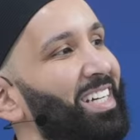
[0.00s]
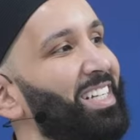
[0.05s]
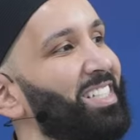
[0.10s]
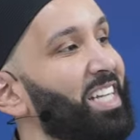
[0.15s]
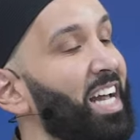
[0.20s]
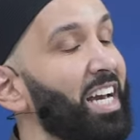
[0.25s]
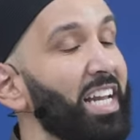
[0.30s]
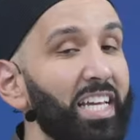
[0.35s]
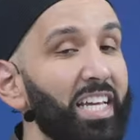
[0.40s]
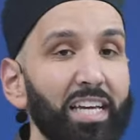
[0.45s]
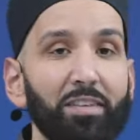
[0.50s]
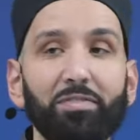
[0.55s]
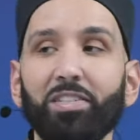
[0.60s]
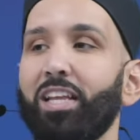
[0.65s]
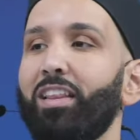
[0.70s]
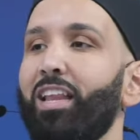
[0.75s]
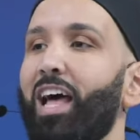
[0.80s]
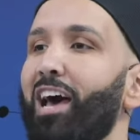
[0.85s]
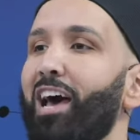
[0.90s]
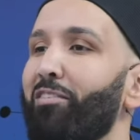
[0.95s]
is that he gives
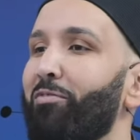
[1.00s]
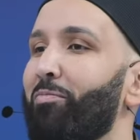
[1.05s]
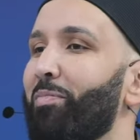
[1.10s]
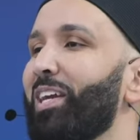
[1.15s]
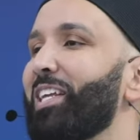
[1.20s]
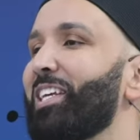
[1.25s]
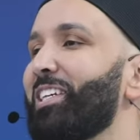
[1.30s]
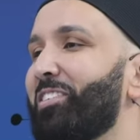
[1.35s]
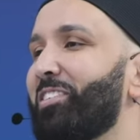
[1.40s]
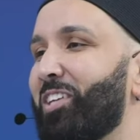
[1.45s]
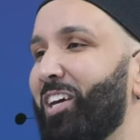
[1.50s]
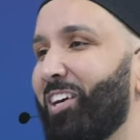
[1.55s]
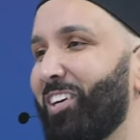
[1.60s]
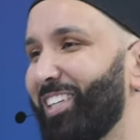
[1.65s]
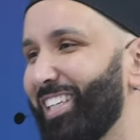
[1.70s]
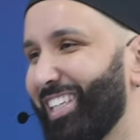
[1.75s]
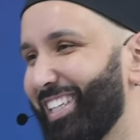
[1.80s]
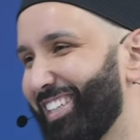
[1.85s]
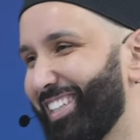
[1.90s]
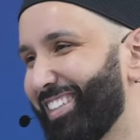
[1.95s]
a lot of money in
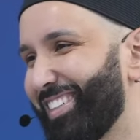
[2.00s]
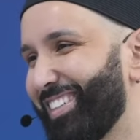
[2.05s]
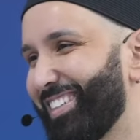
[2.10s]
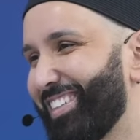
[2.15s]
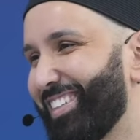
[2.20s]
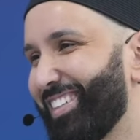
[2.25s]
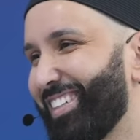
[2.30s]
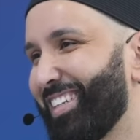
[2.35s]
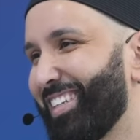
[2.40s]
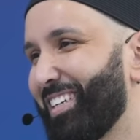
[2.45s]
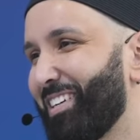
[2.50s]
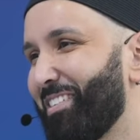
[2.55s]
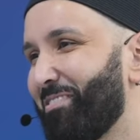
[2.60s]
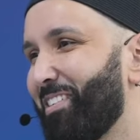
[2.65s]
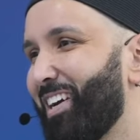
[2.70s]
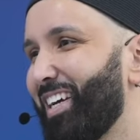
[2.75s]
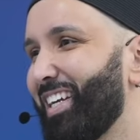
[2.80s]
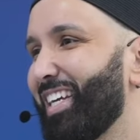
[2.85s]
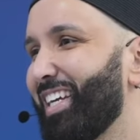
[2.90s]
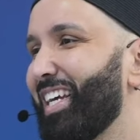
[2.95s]
charity,
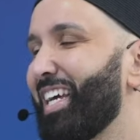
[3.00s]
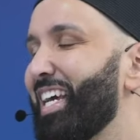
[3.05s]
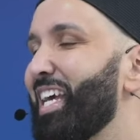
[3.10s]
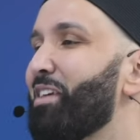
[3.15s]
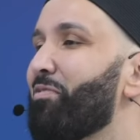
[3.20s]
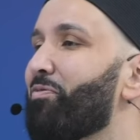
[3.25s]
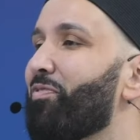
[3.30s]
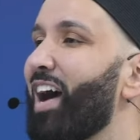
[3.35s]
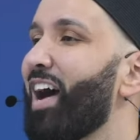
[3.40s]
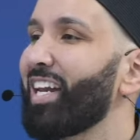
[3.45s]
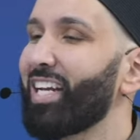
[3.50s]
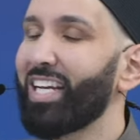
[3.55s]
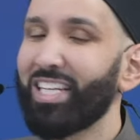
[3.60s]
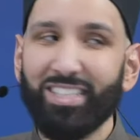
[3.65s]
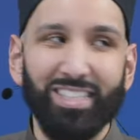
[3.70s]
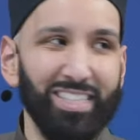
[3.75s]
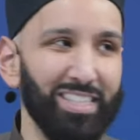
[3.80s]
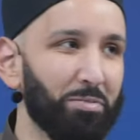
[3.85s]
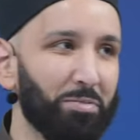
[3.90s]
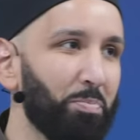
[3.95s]
right? He
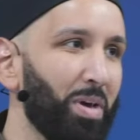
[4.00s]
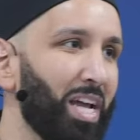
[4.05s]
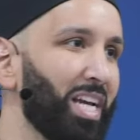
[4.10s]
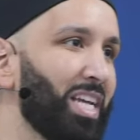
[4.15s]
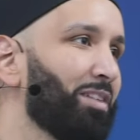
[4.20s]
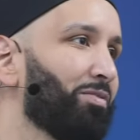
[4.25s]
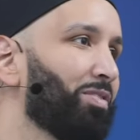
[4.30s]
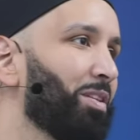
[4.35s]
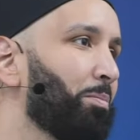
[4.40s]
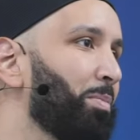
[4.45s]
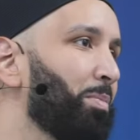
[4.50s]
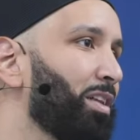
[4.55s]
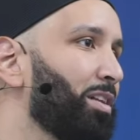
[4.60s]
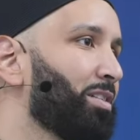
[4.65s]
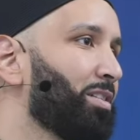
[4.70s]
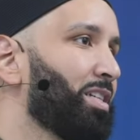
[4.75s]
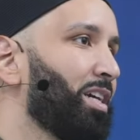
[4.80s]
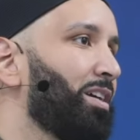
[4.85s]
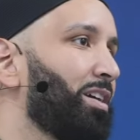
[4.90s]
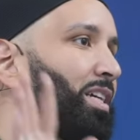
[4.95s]
finances many of the
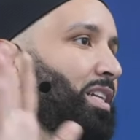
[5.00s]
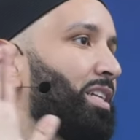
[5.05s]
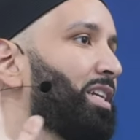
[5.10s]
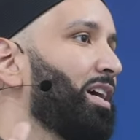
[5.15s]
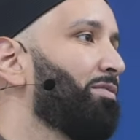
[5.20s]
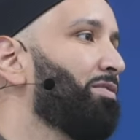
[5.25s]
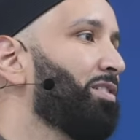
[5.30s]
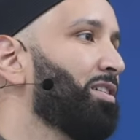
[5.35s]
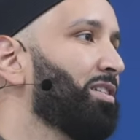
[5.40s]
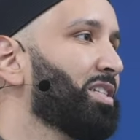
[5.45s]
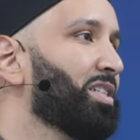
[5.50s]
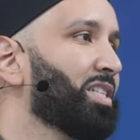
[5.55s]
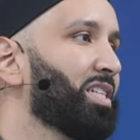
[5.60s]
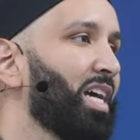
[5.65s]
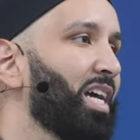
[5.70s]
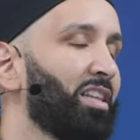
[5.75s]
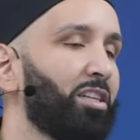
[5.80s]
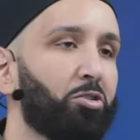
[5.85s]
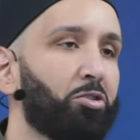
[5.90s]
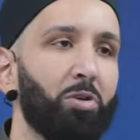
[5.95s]
military endeavors
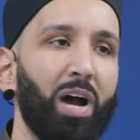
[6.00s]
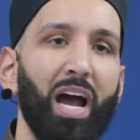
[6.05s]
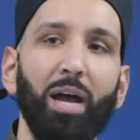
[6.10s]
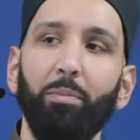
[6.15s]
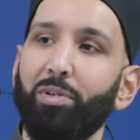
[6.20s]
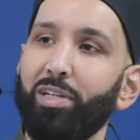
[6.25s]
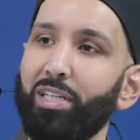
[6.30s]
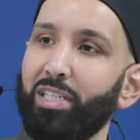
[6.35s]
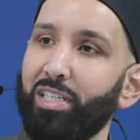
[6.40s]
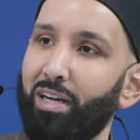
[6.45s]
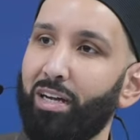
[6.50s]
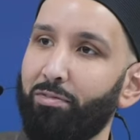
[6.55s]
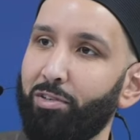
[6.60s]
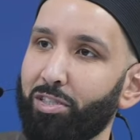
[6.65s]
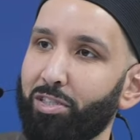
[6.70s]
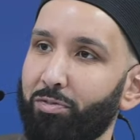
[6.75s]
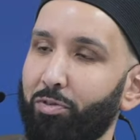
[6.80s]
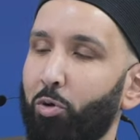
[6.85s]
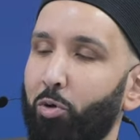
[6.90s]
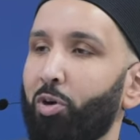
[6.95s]
and the tribal
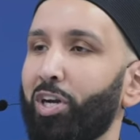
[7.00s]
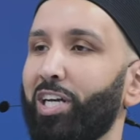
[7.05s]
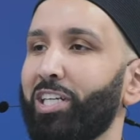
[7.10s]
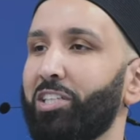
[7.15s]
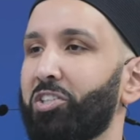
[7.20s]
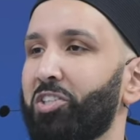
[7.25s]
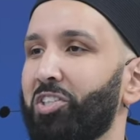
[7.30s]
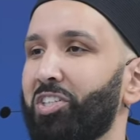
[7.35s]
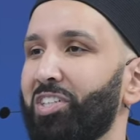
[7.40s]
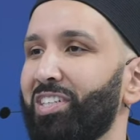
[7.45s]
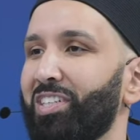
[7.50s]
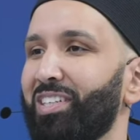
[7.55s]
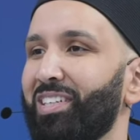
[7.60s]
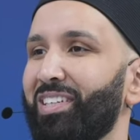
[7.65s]
endeavors of Quraysh.